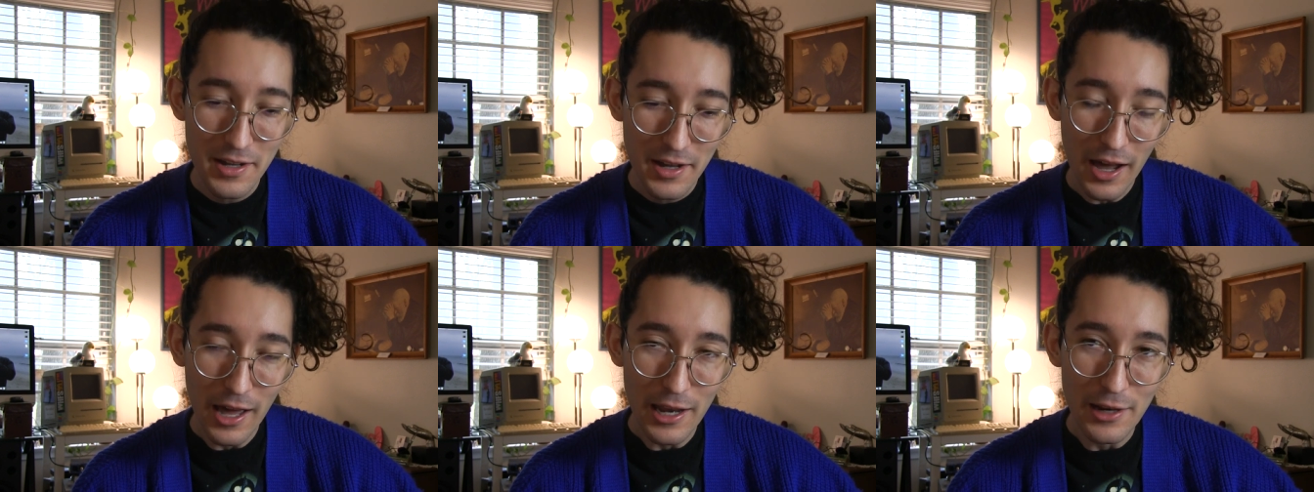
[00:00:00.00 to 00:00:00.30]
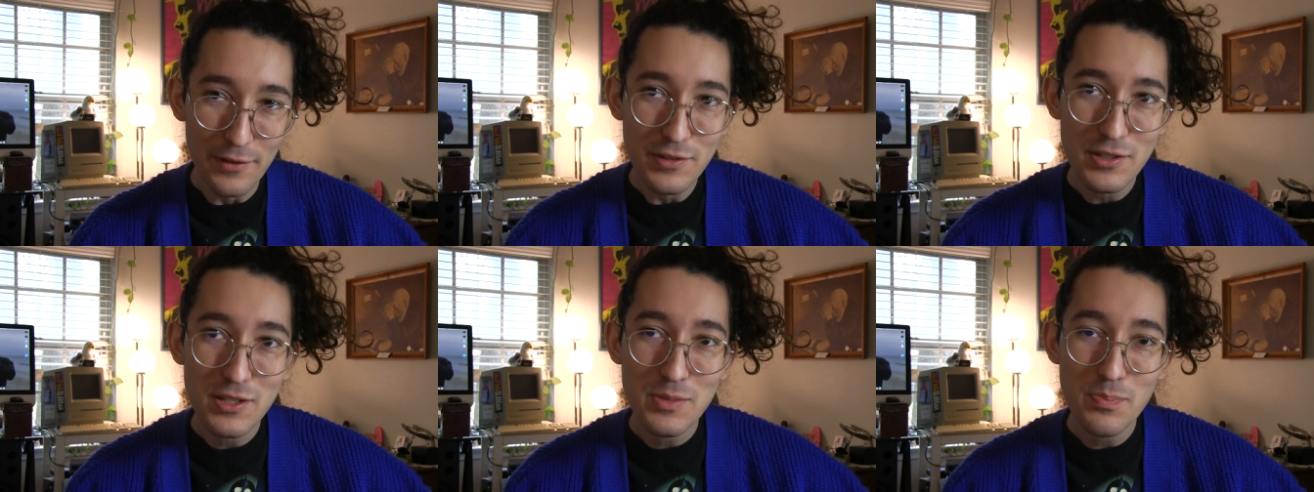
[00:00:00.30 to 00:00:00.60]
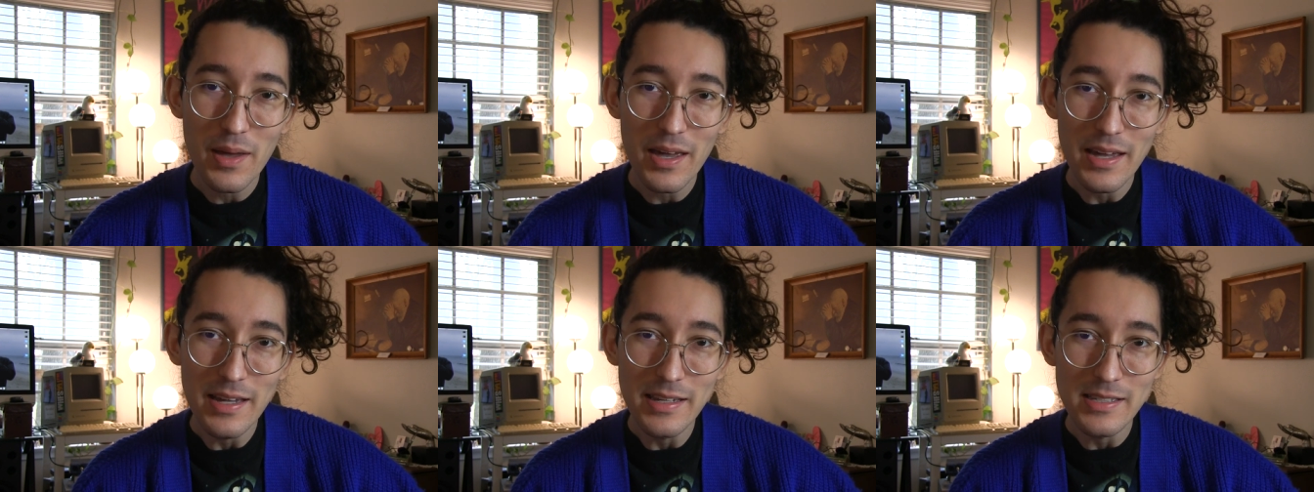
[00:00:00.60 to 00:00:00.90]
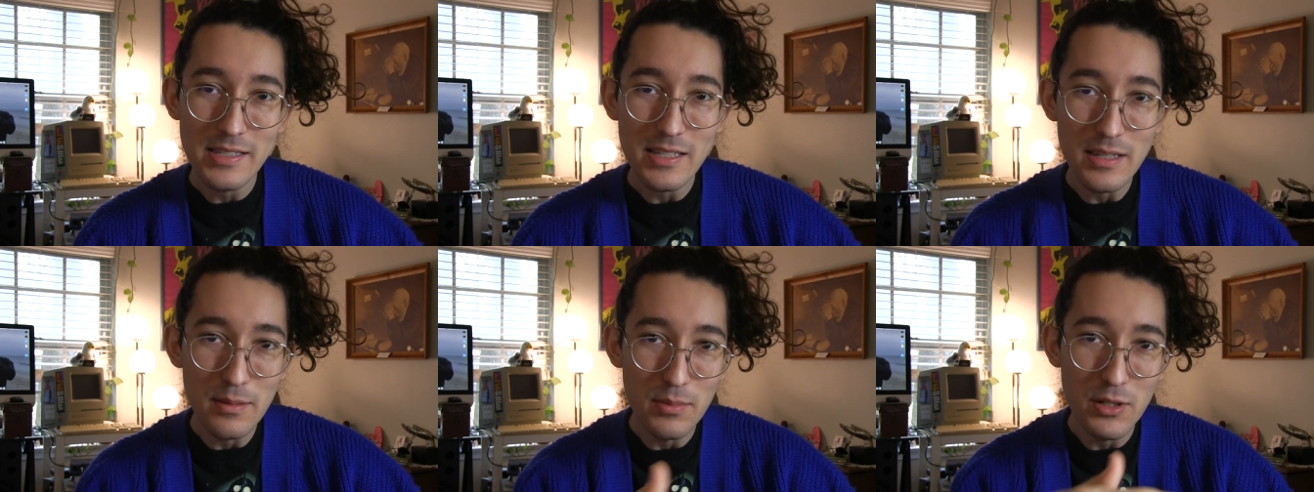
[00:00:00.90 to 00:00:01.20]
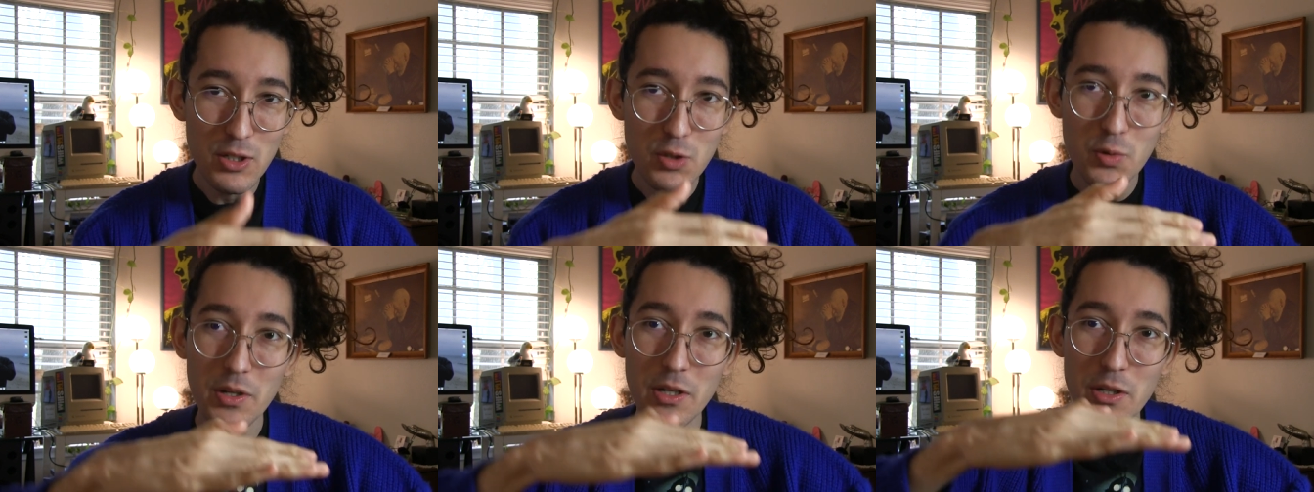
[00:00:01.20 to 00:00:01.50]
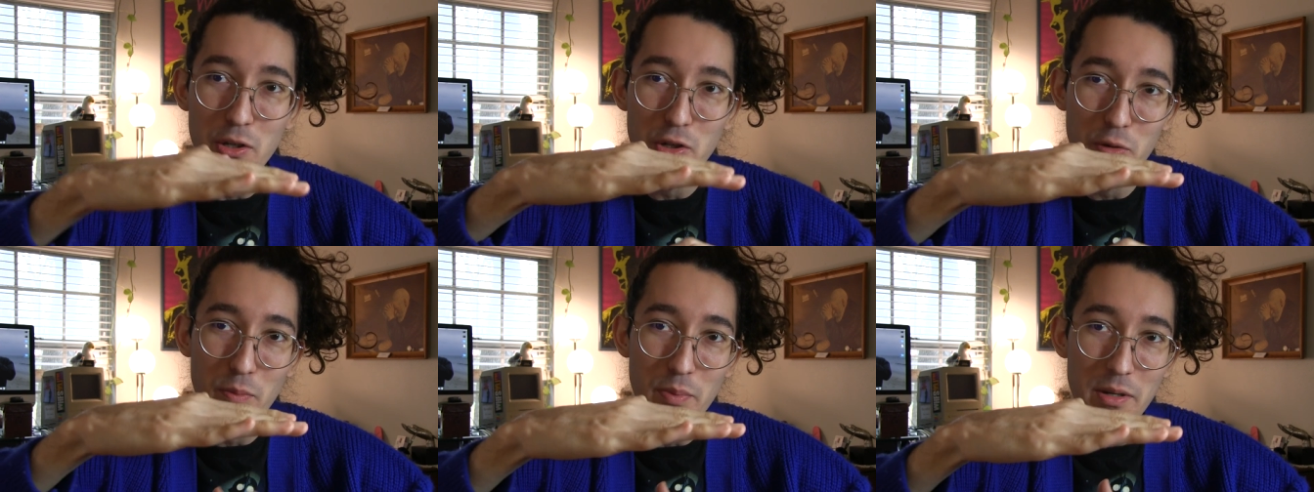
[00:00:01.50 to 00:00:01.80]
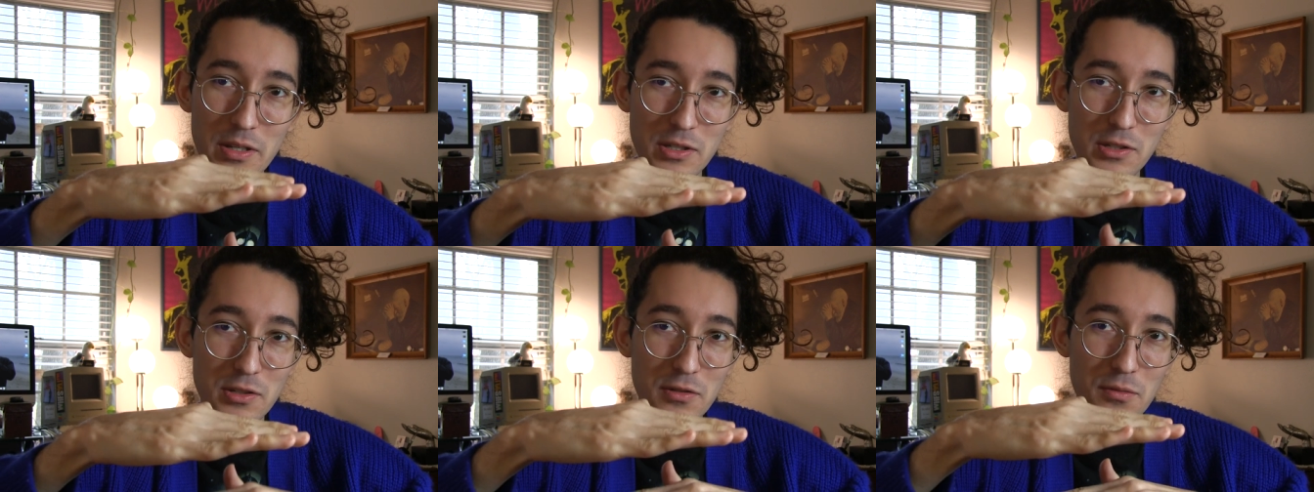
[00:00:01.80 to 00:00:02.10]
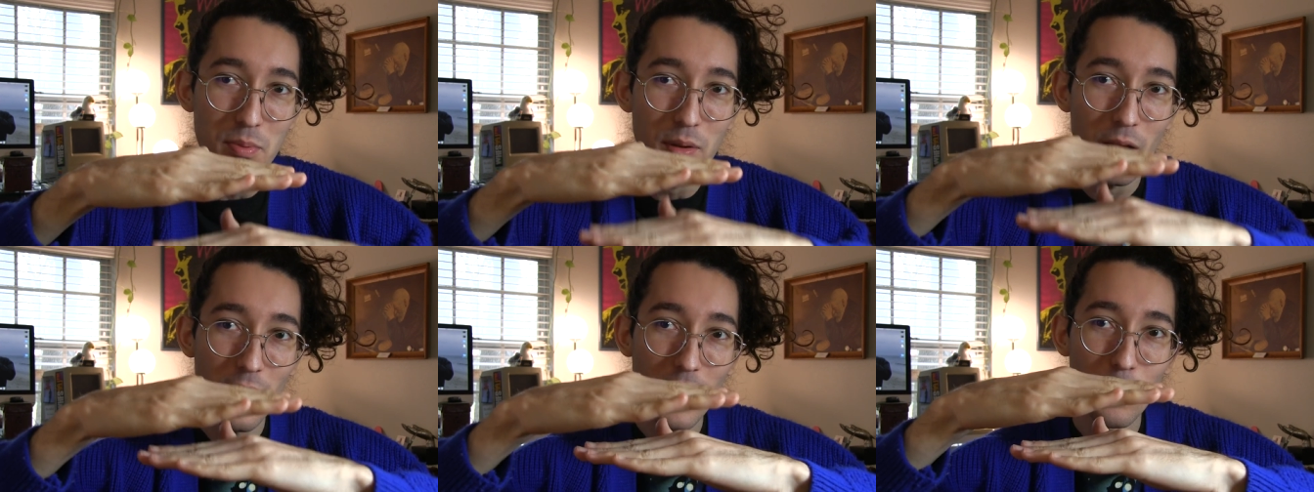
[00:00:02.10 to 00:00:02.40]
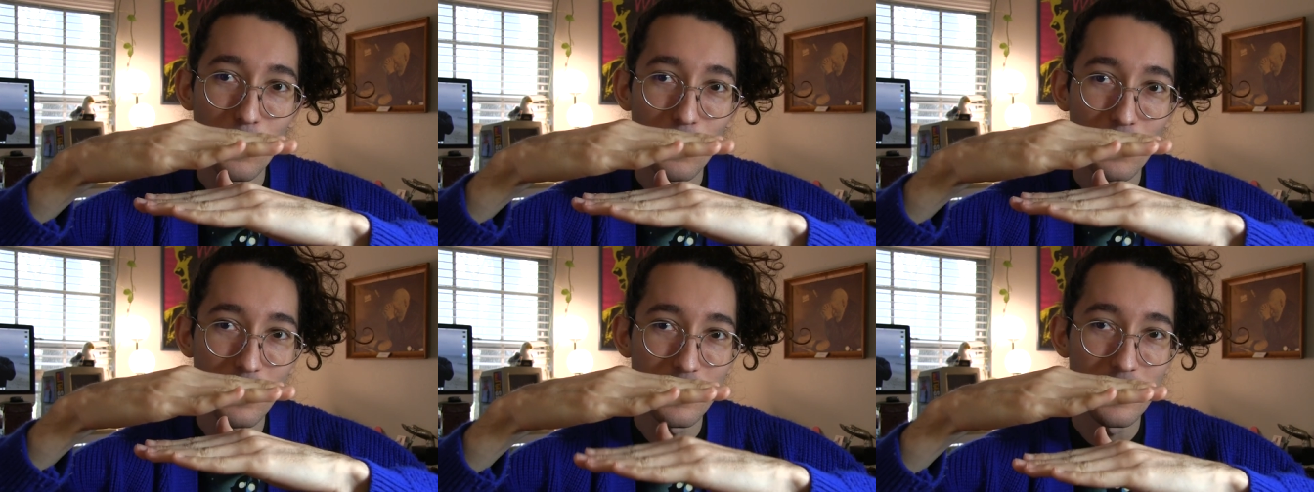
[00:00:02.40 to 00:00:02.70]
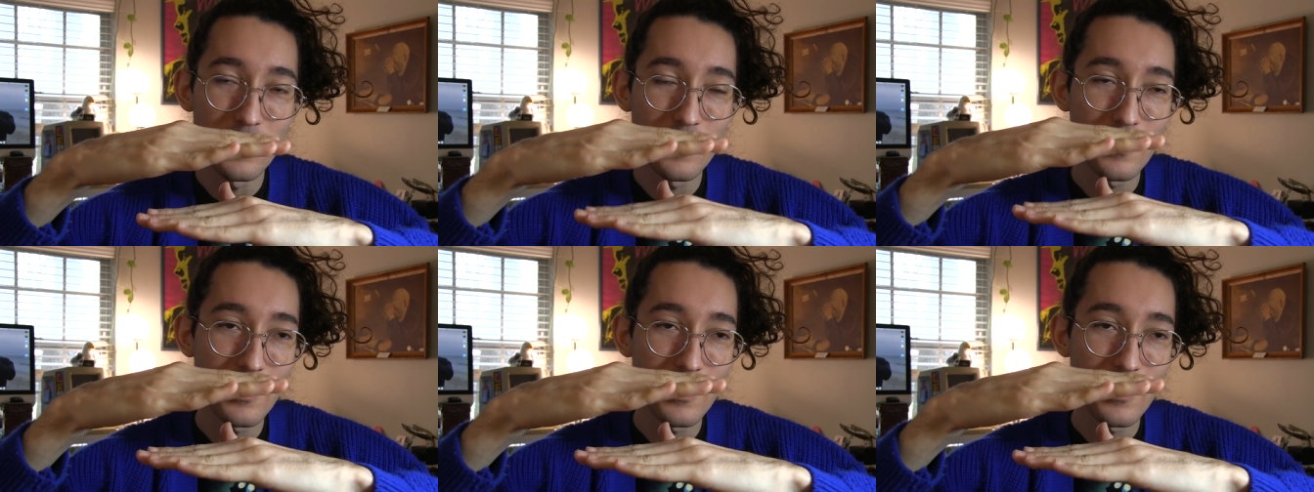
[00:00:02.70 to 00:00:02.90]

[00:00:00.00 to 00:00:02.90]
kind of space in between two pieces of plywood.